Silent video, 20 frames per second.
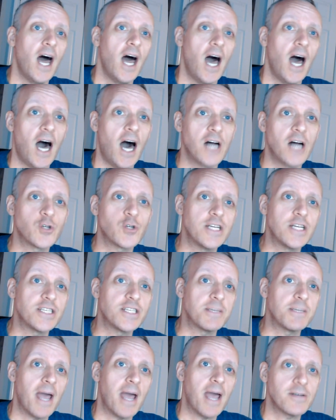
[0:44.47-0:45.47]
Andrzej
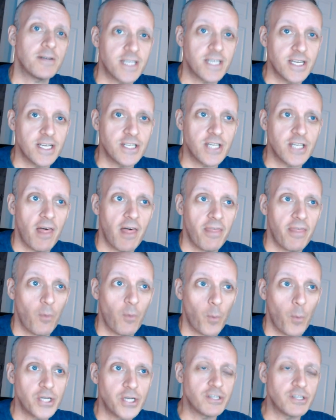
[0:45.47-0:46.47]
Sapkowski's The
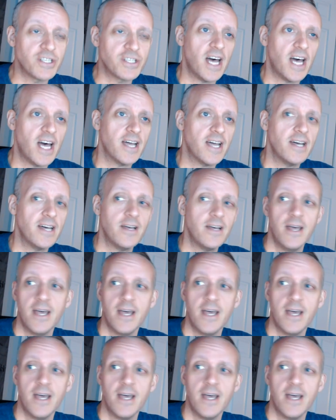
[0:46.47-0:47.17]
Witcher saga